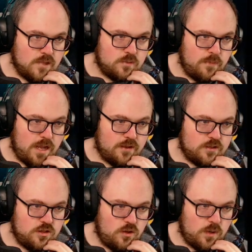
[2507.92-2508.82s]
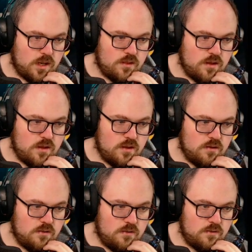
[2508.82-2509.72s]
Does Malice do
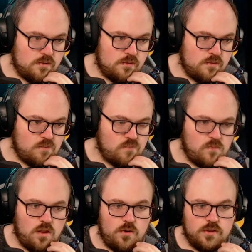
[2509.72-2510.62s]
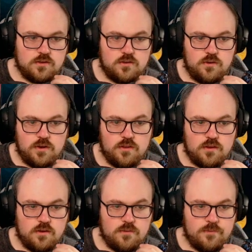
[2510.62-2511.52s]
anything? No, it doesn't do
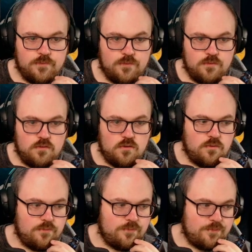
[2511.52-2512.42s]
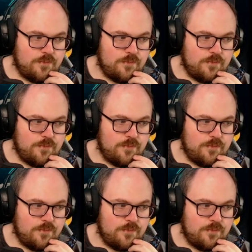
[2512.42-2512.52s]
anything. Go.